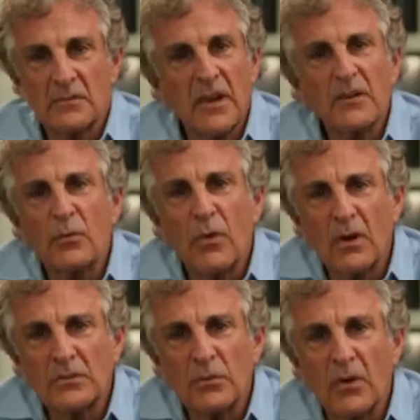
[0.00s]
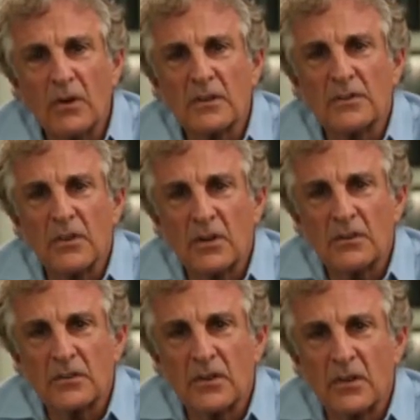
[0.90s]
as long as the benefits
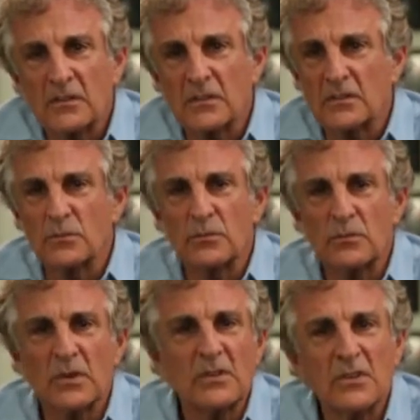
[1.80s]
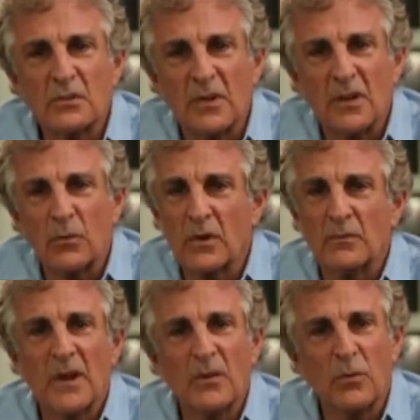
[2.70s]
are tangible and the reason
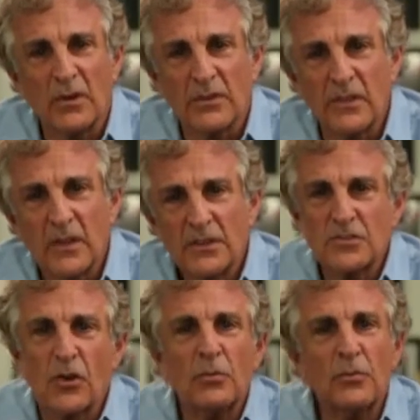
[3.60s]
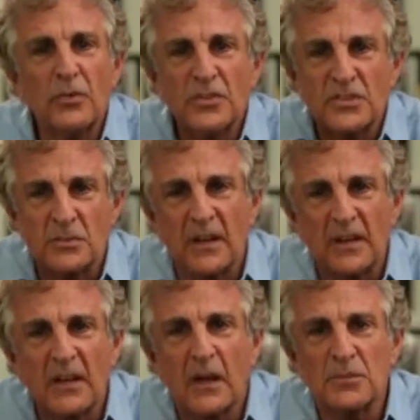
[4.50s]
for it makes sense.
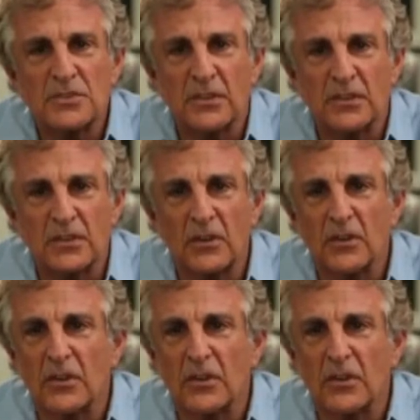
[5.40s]
Um, you know,